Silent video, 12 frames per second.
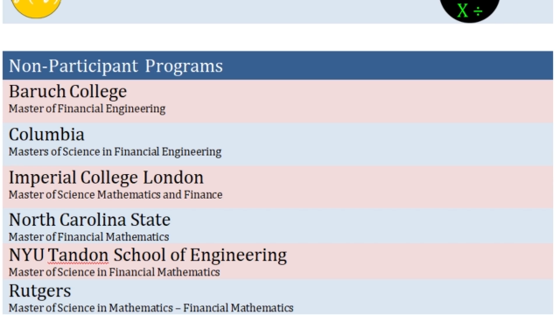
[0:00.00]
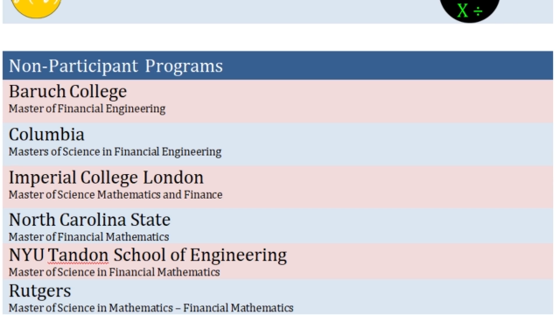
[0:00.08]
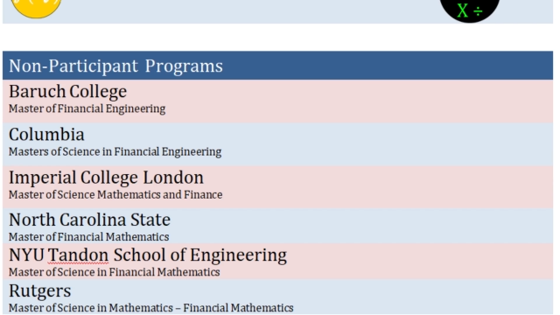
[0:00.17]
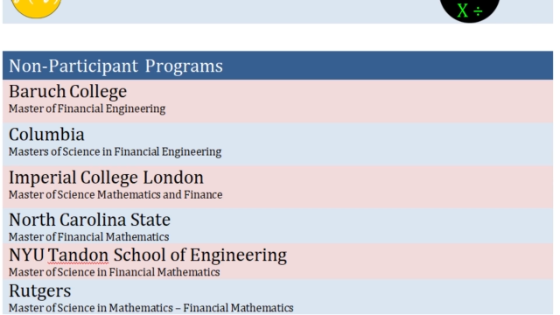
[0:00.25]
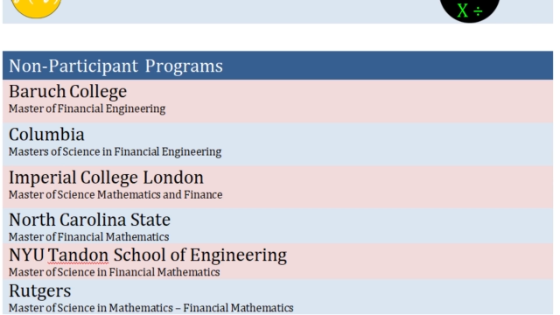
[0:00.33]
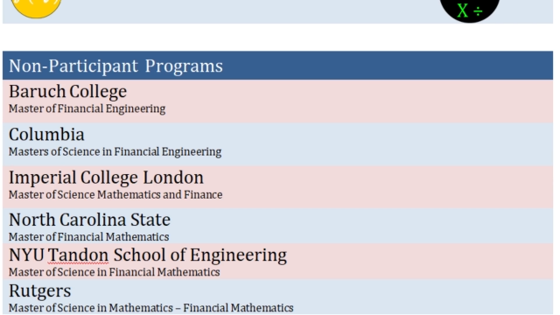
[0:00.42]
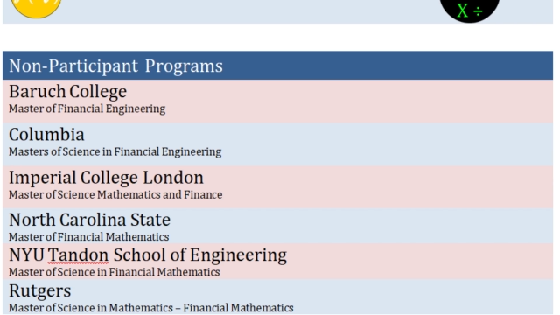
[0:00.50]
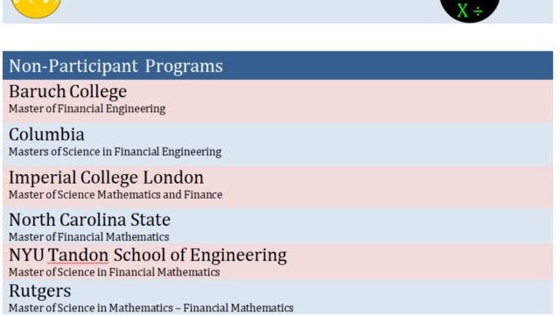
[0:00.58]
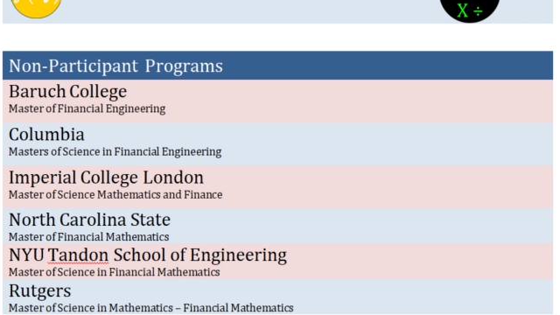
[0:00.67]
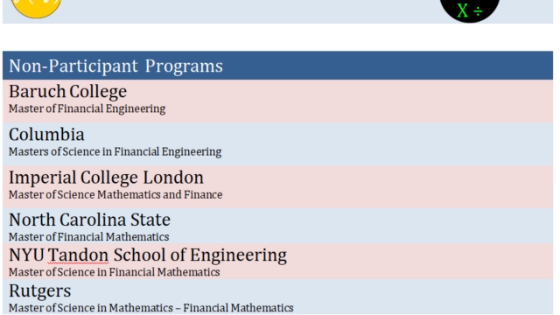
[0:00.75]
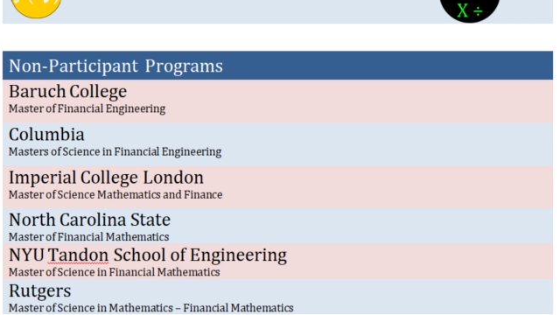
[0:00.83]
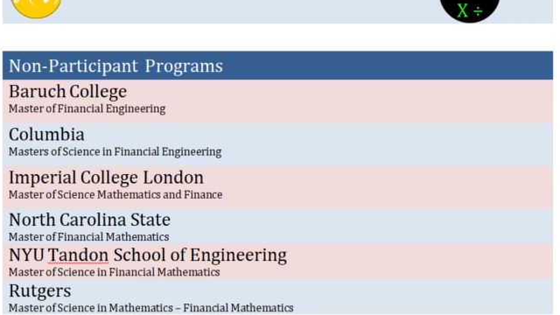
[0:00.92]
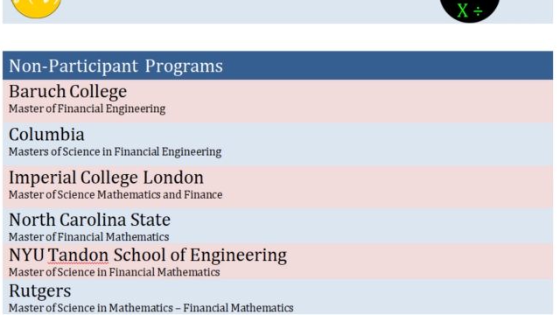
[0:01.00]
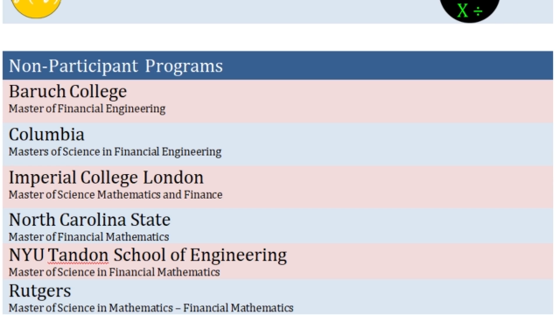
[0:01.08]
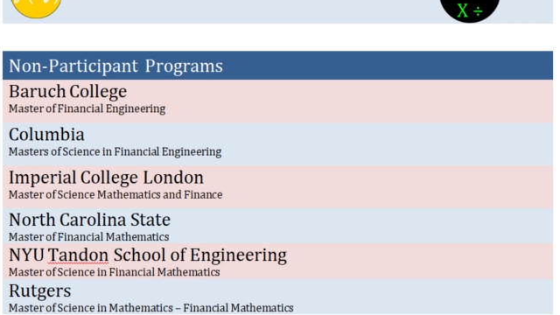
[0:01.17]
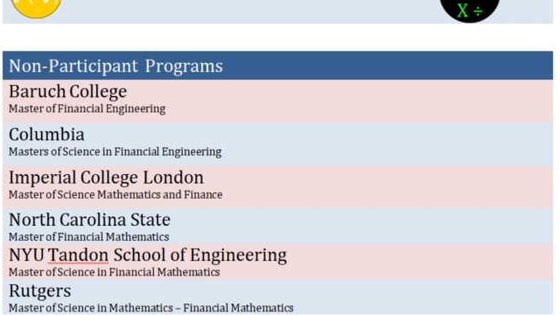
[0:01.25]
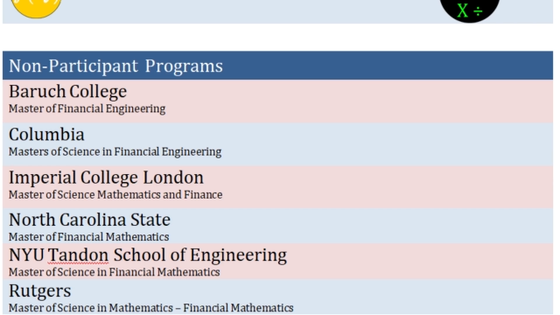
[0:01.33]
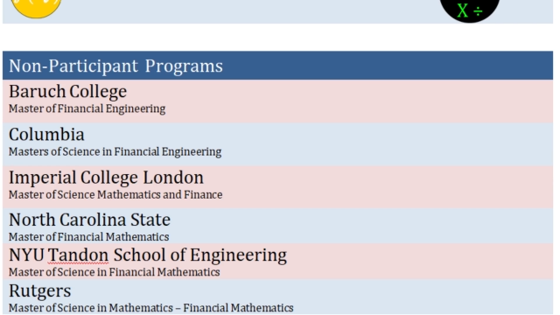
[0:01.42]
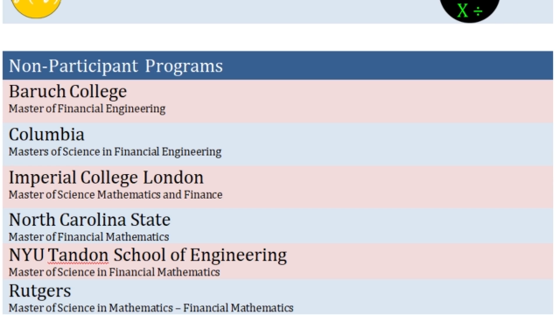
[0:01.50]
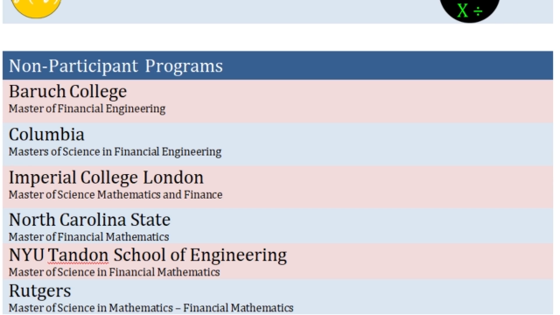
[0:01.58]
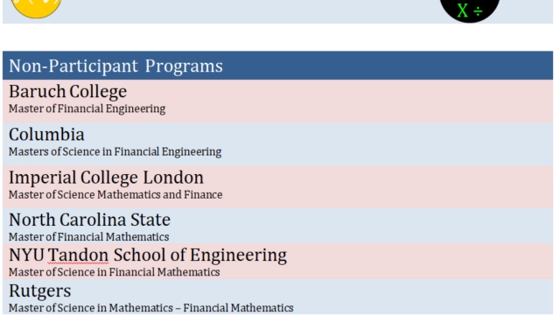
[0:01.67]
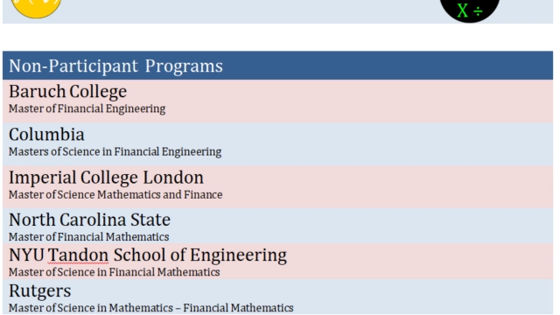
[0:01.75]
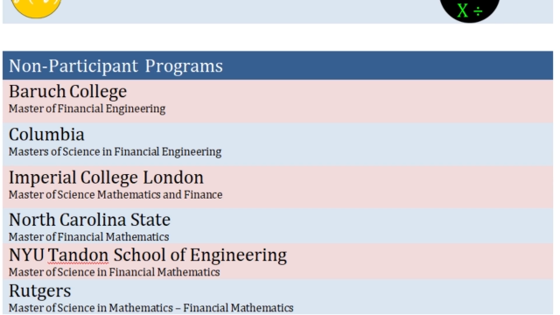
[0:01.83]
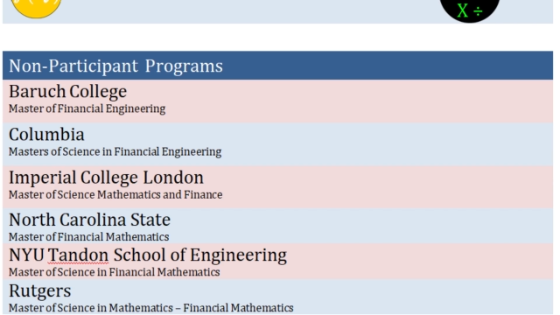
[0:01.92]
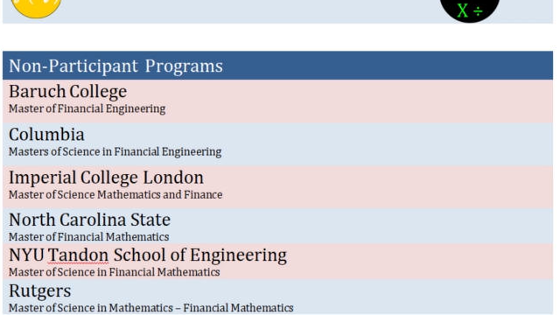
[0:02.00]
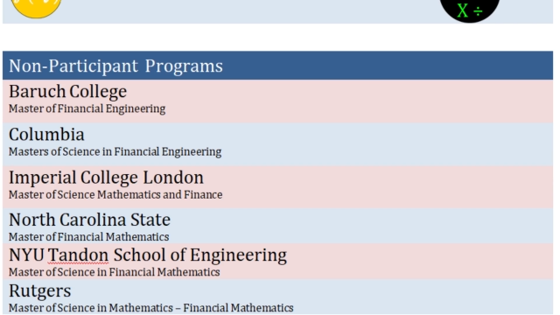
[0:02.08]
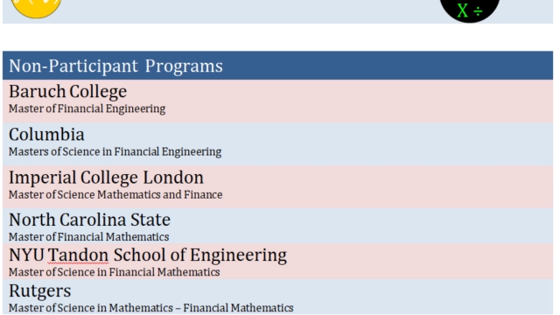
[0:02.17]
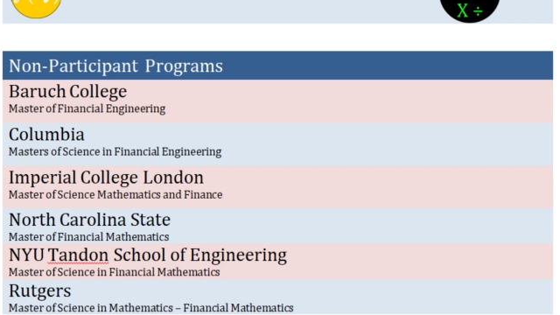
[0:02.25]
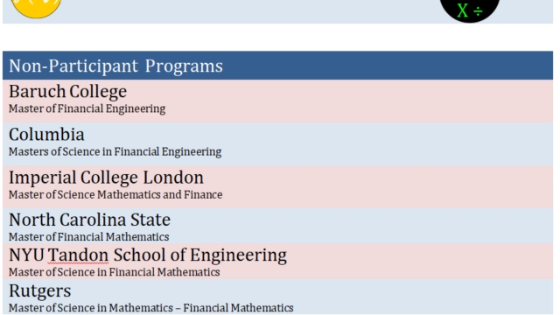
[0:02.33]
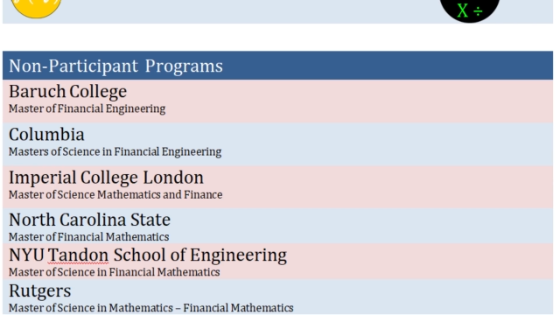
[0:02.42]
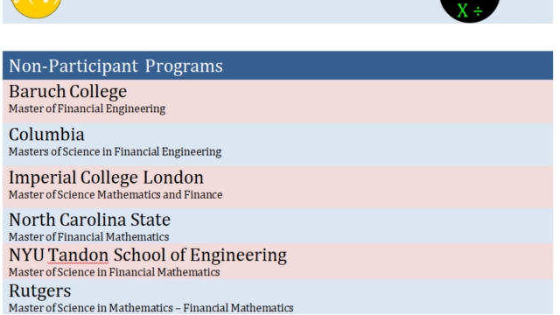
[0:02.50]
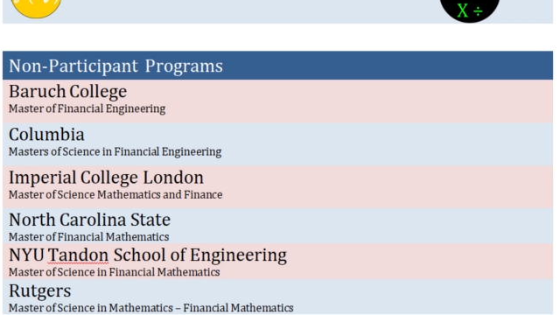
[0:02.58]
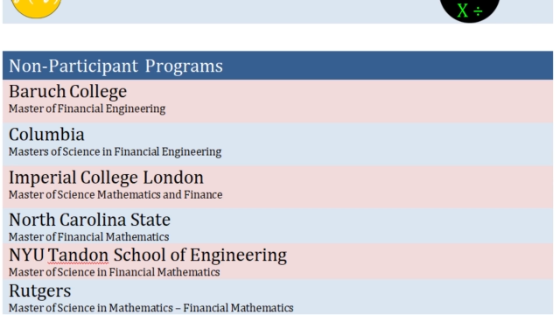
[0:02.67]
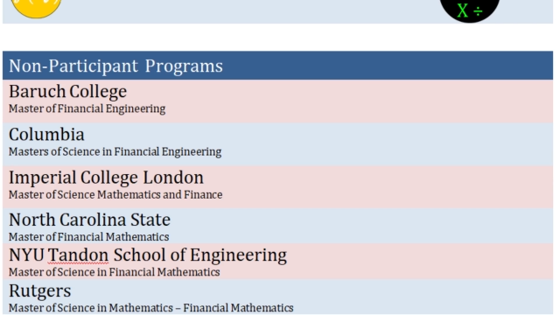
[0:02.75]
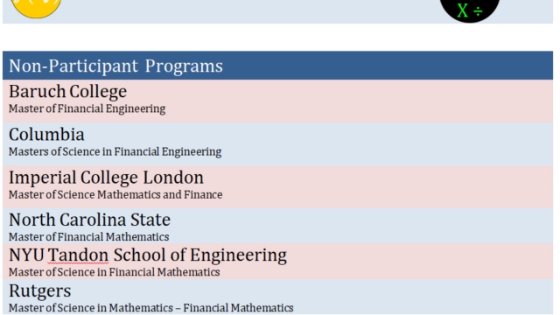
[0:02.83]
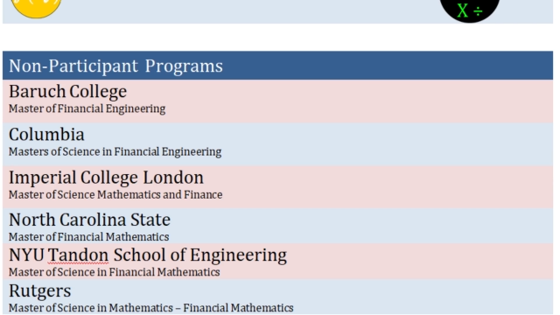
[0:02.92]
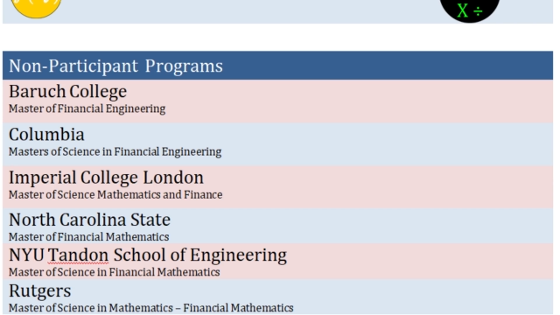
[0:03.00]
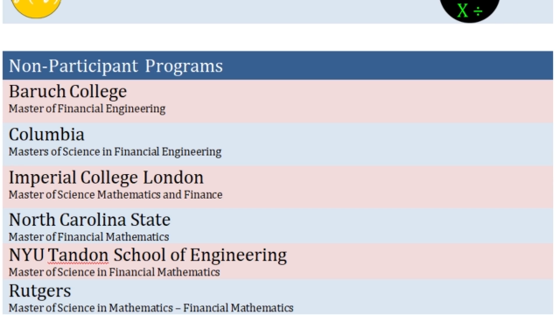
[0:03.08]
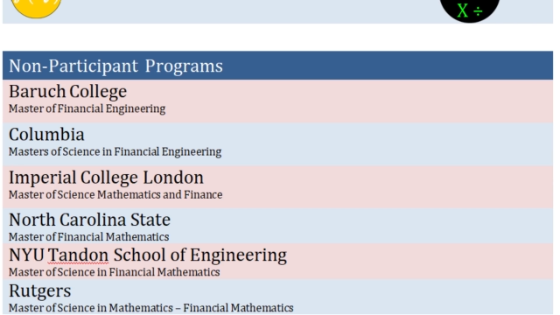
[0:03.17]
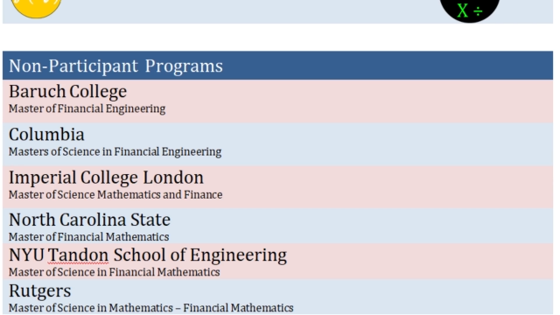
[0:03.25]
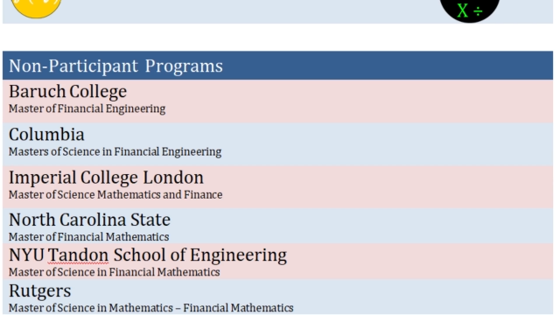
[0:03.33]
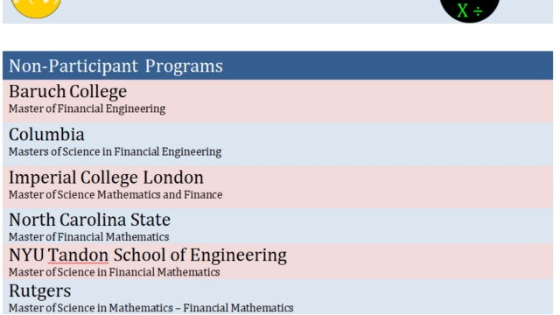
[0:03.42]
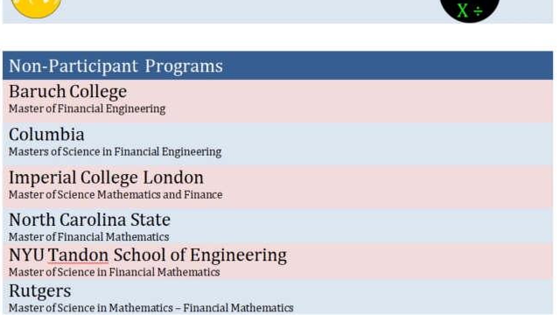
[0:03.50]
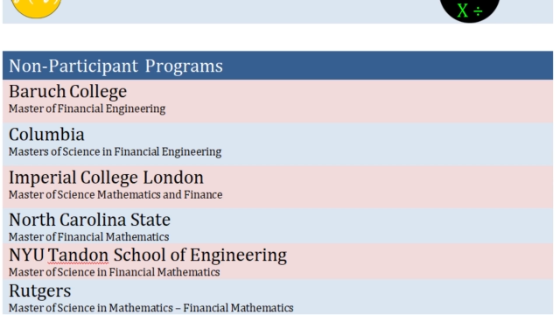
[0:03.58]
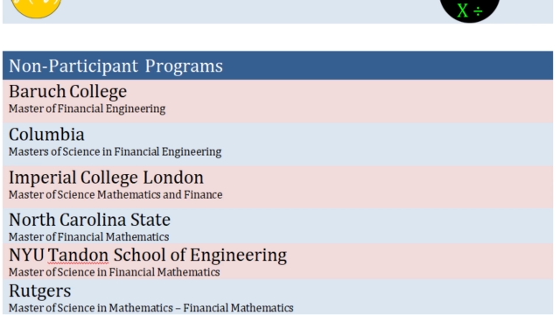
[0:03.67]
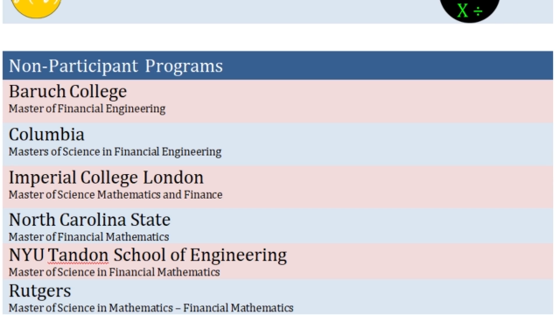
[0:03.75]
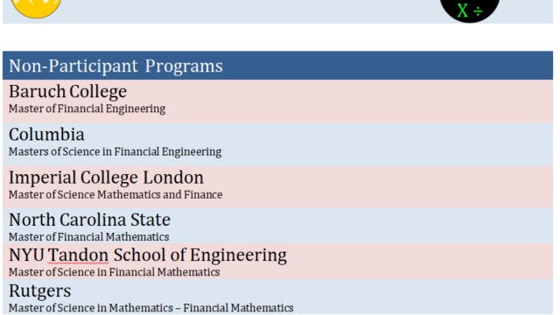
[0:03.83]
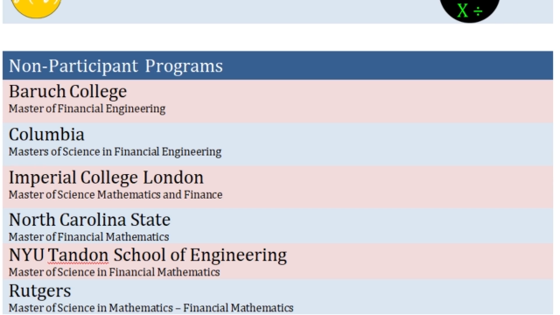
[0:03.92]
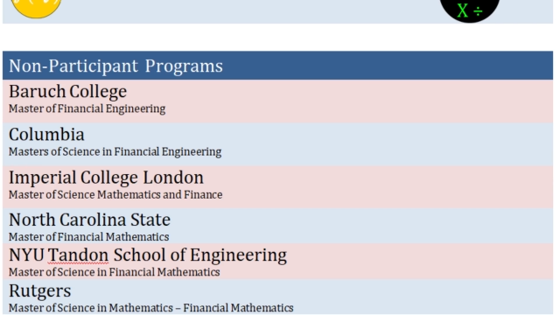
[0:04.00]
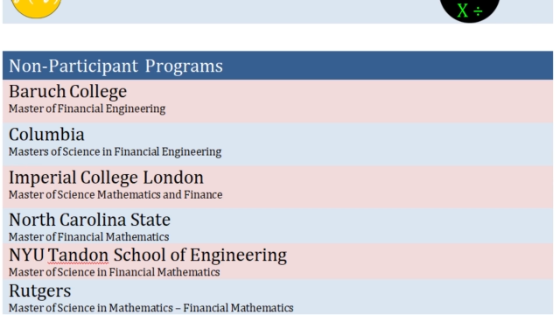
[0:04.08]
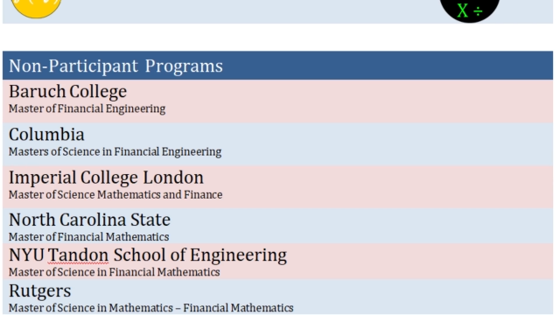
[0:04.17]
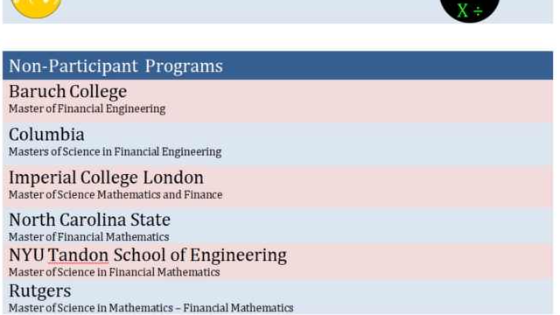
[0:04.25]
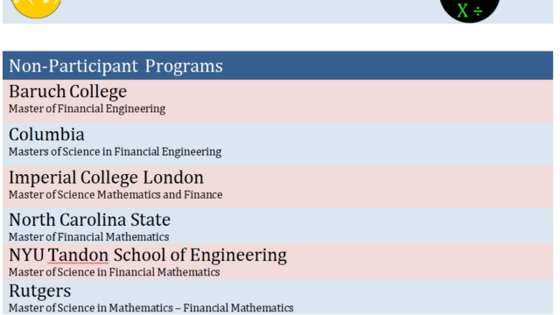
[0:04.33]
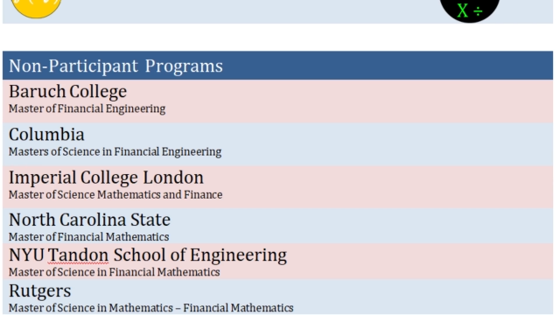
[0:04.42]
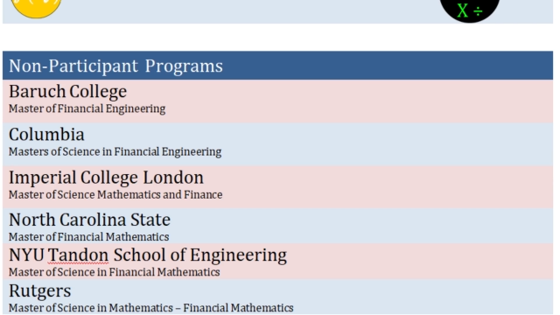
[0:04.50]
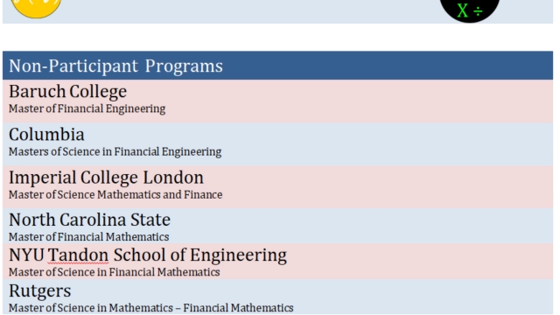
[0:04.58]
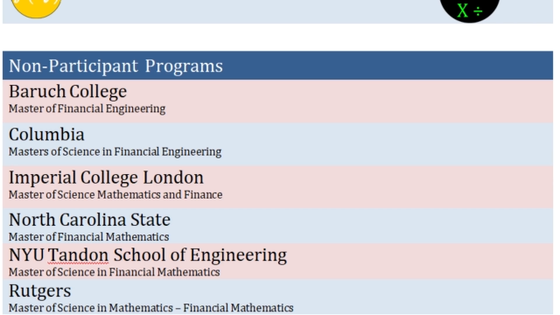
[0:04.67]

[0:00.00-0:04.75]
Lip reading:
Nobody's mouth can be seen.